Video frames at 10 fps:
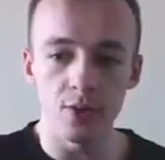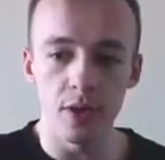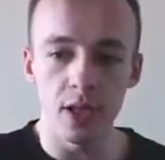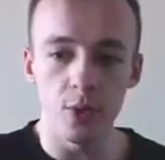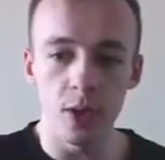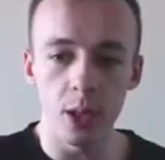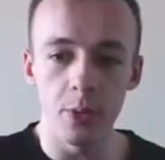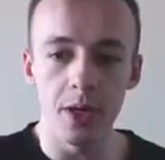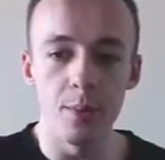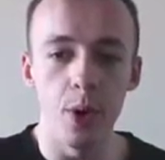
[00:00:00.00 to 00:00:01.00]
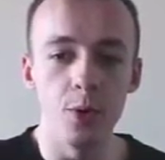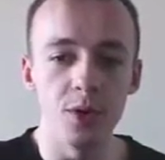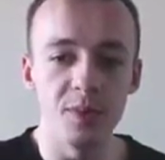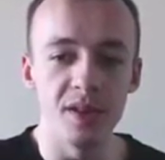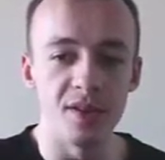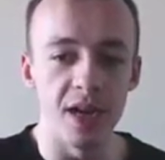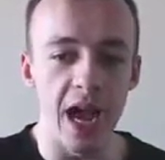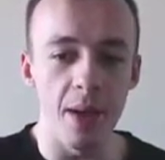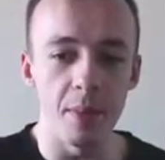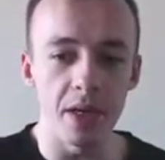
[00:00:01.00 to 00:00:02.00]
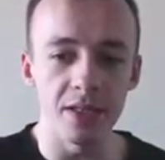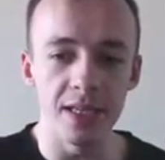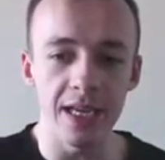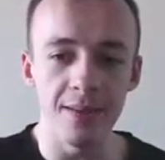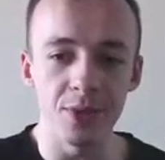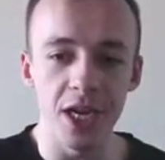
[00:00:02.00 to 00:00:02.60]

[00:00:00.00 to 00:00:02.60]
really quickly with the bonus builder app because they keep